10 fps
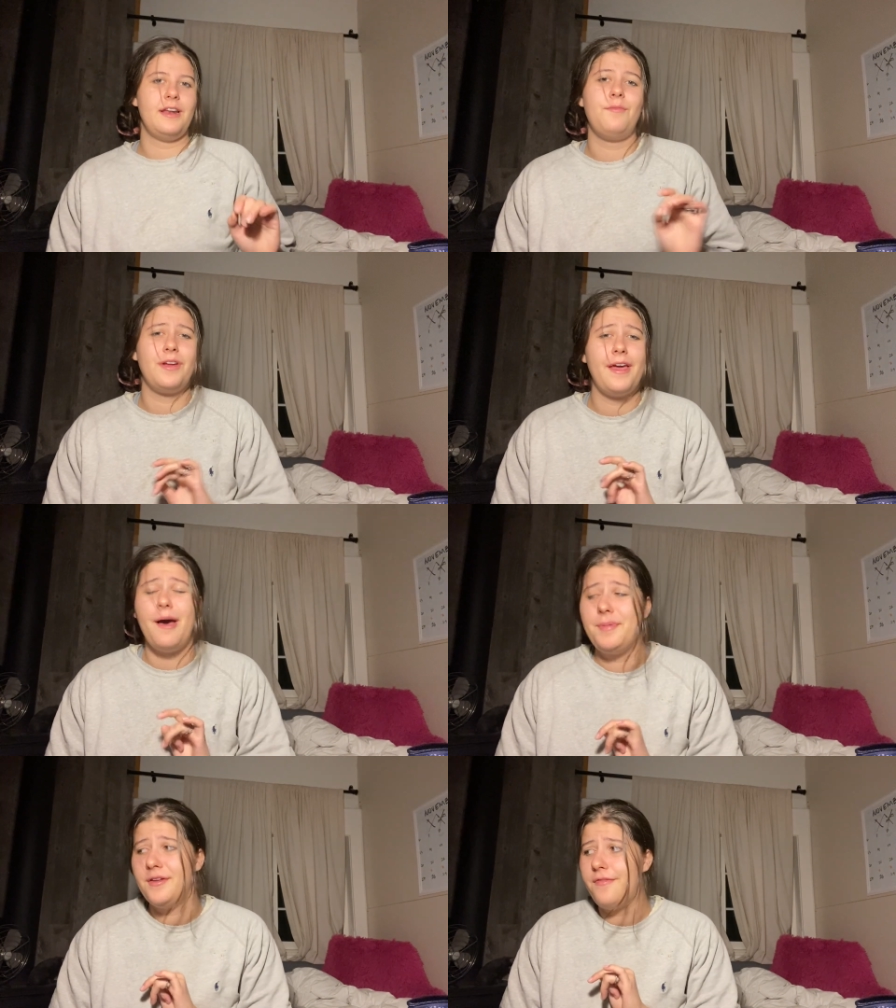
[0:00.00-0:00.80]
And I'm really
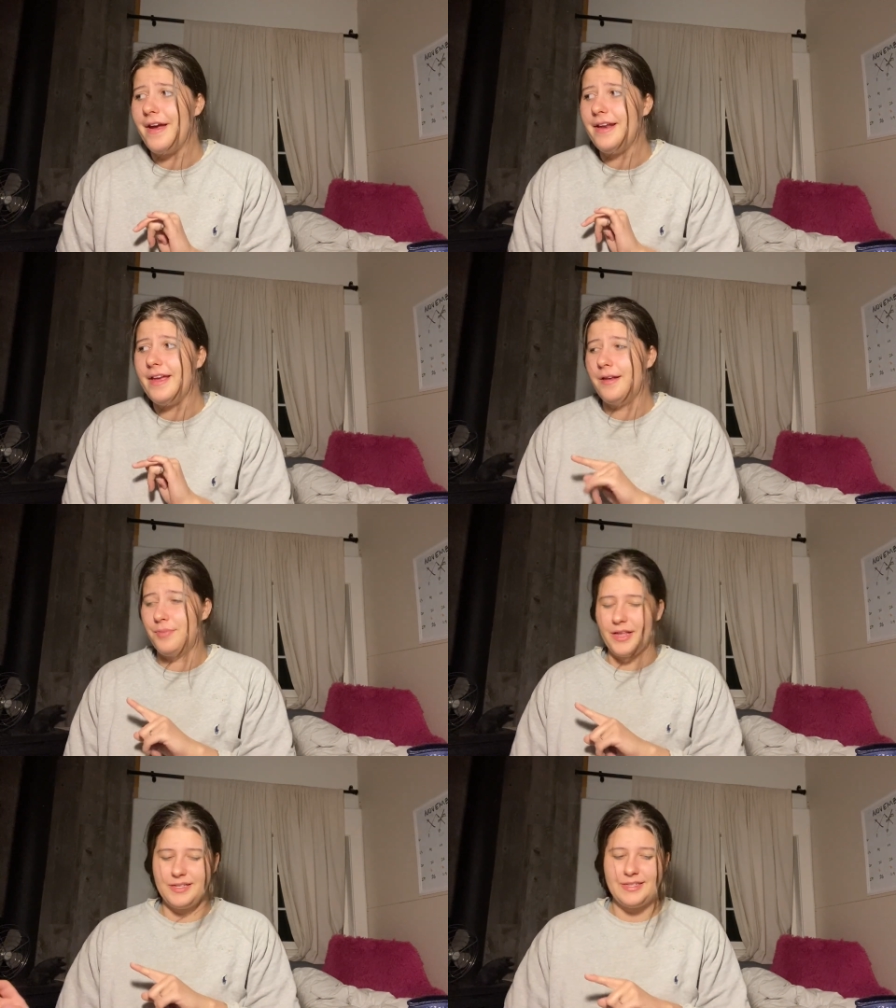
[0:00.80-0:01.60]
happy to find it in
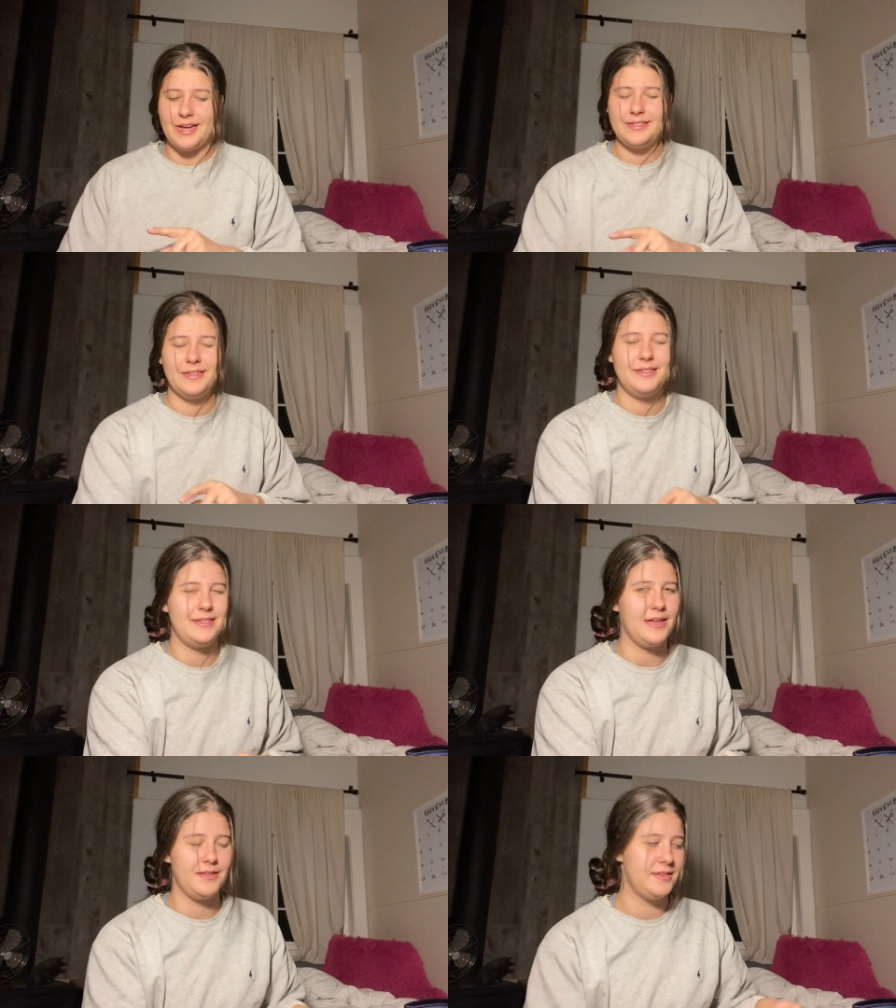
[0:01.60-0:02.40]
plus sizes. It
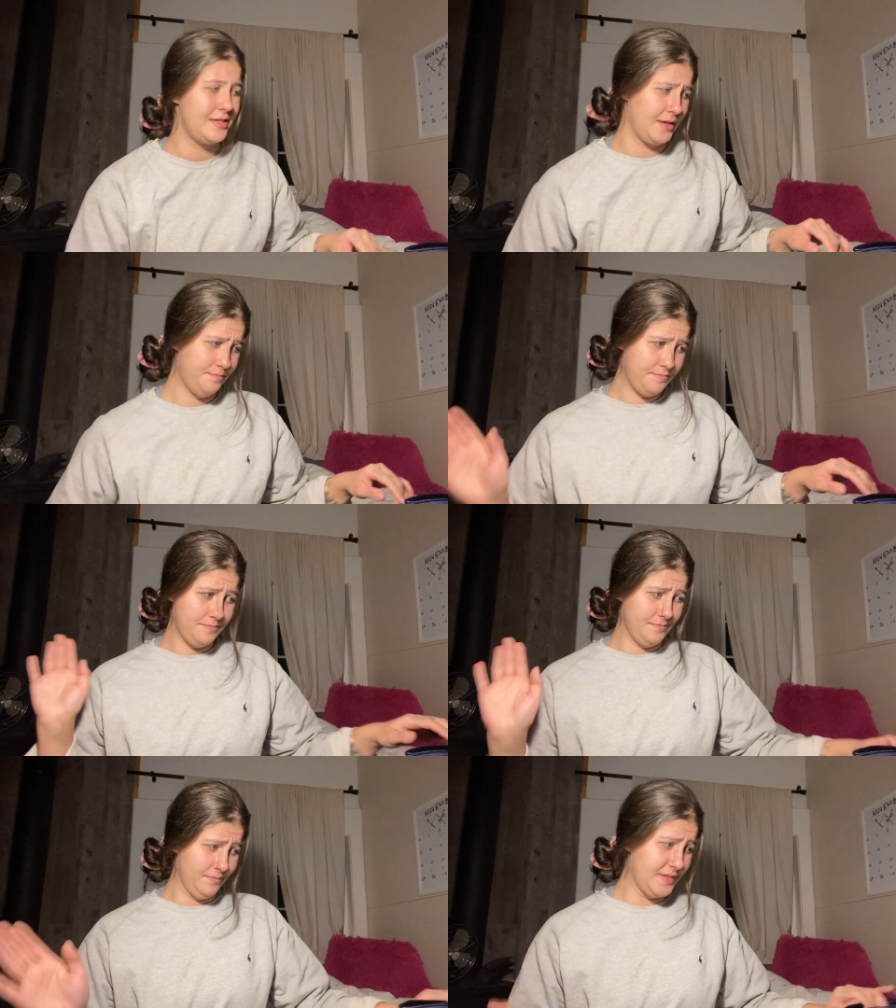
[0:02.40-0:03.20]
tends to
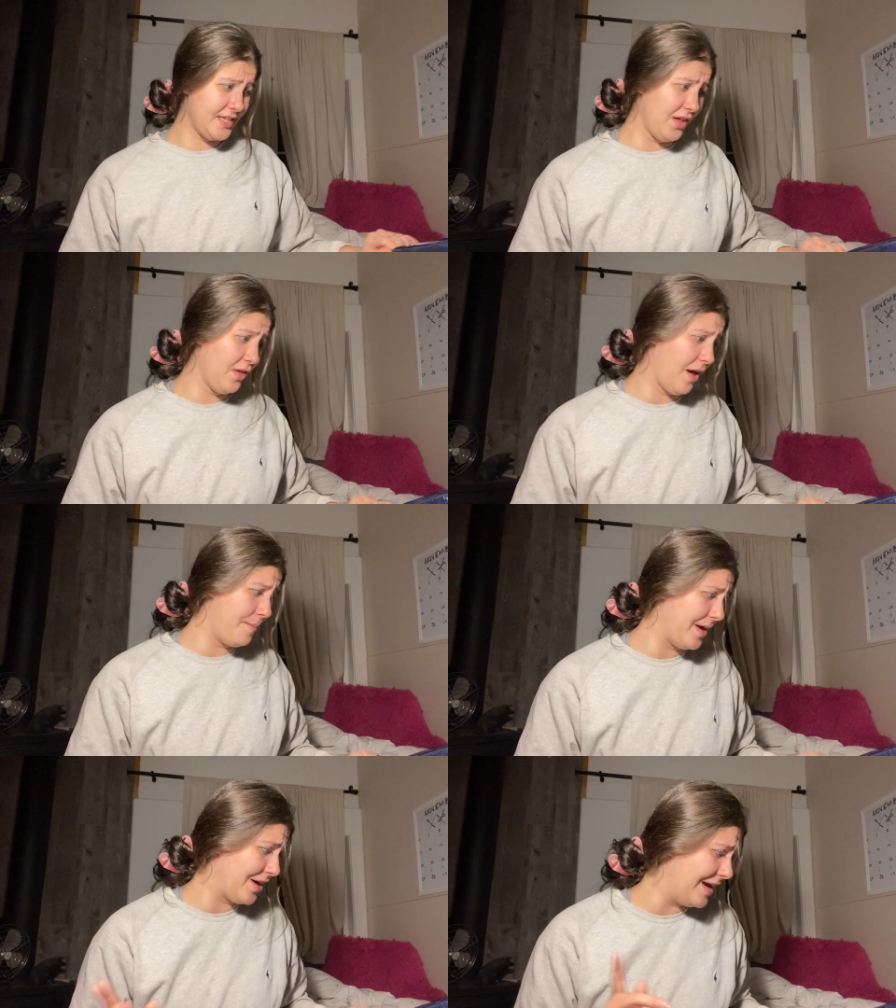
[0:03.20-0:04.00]
sell a
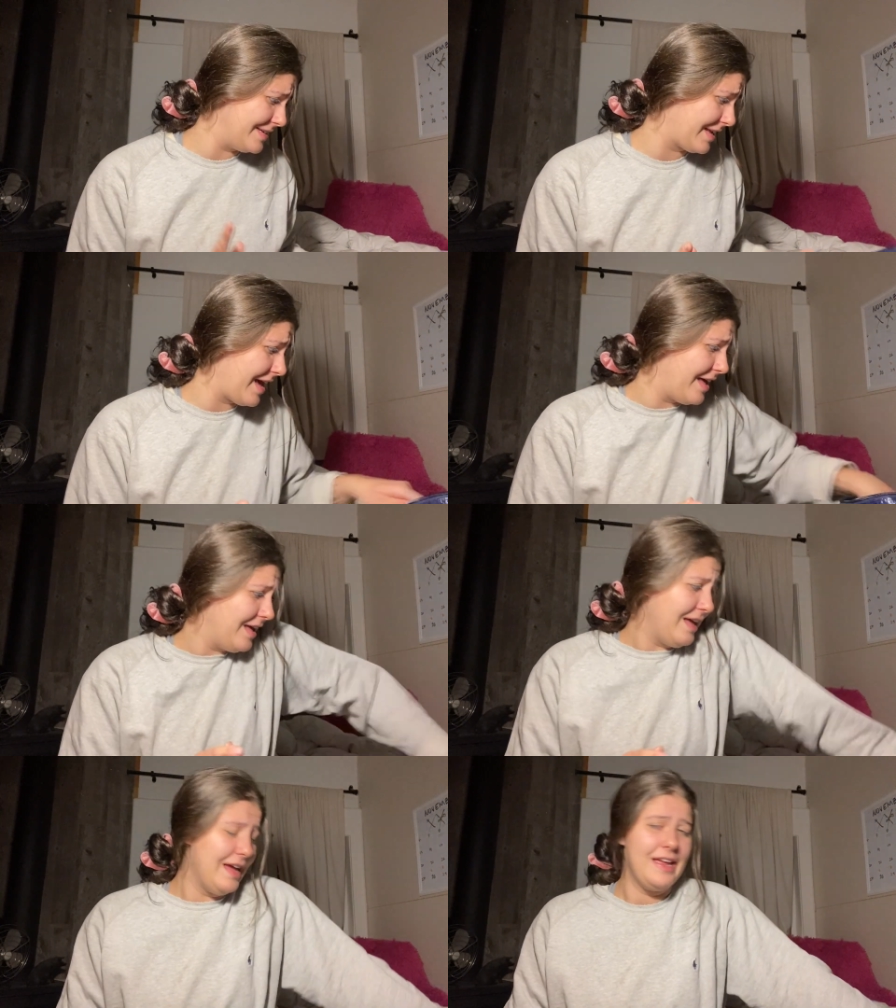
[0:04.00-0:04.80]
lot better. I did get
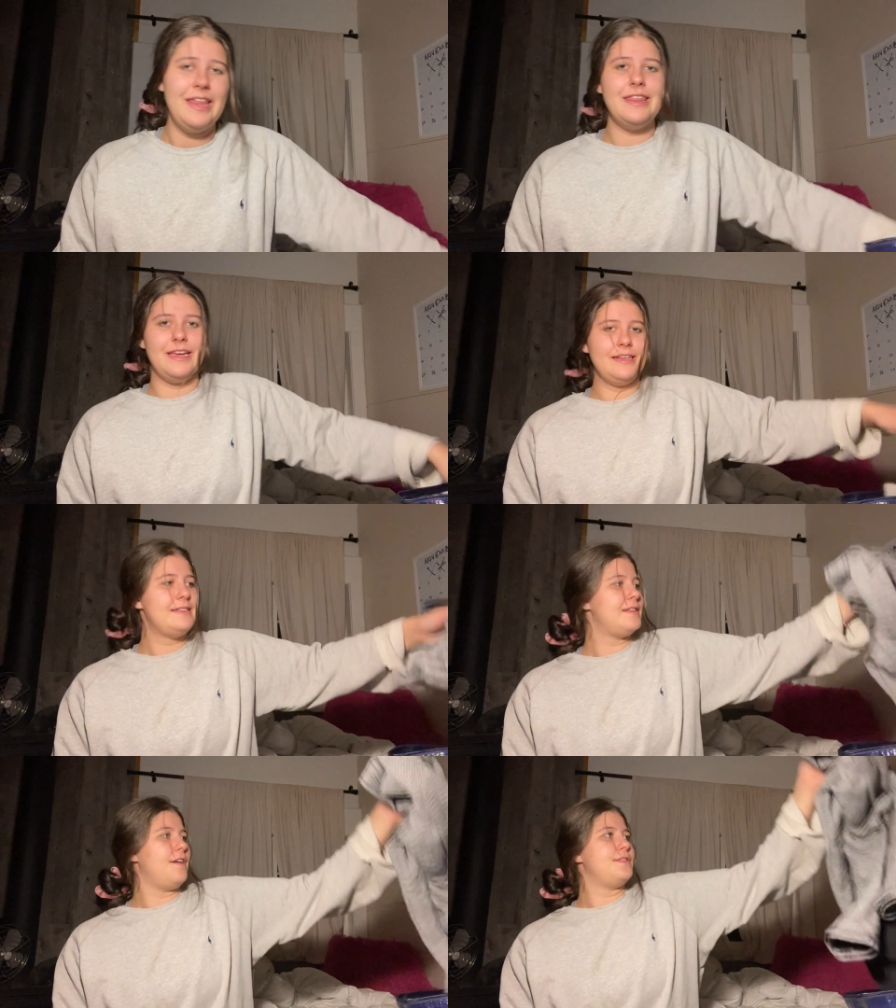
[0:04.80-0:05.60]
this
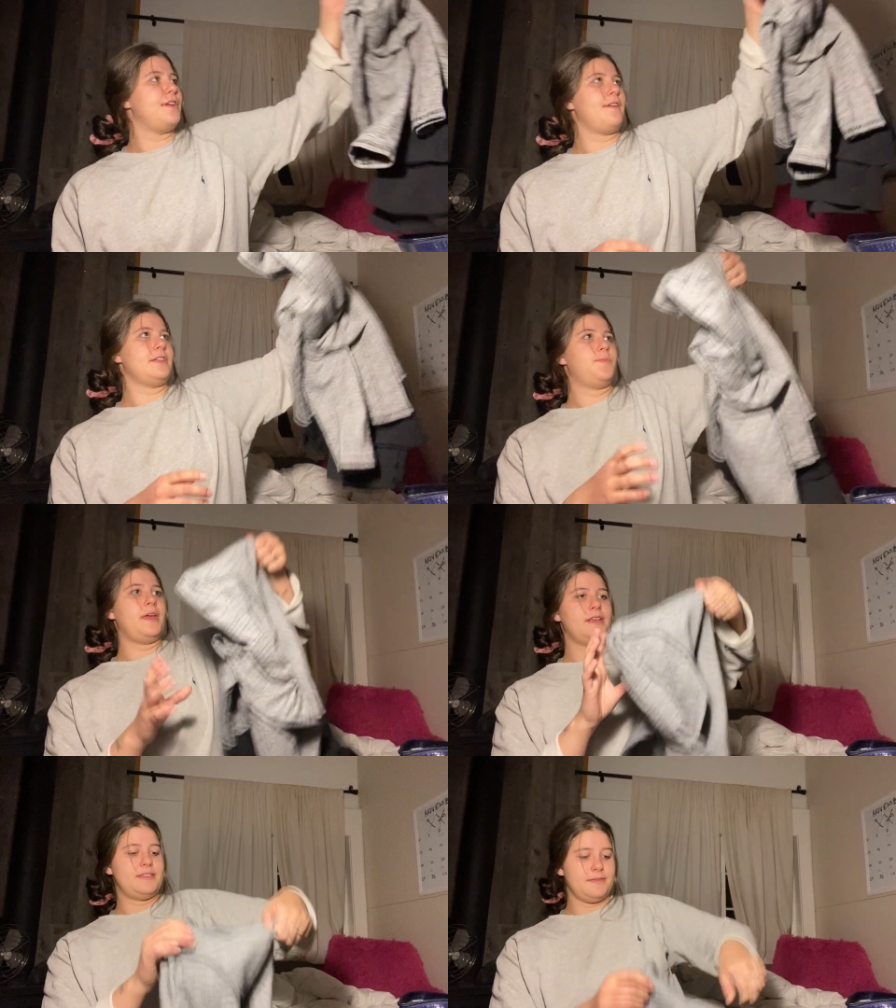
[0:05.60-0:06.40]
soft surroundings
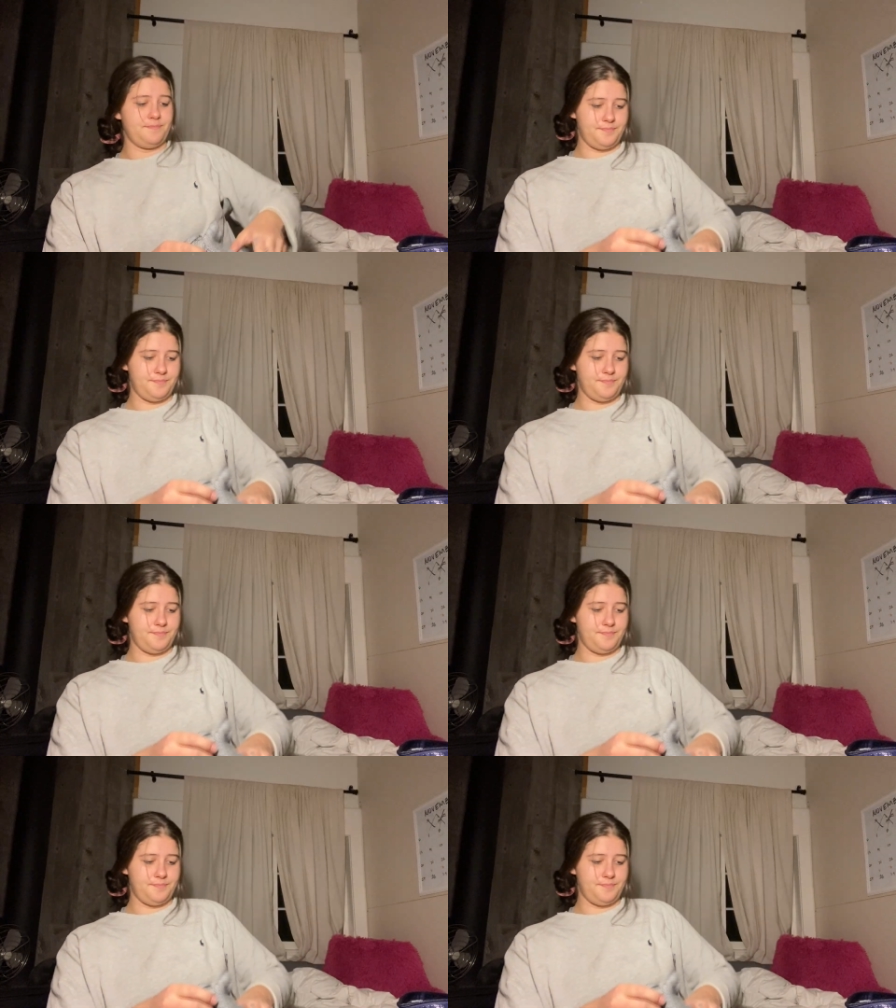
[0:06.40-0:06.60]
piece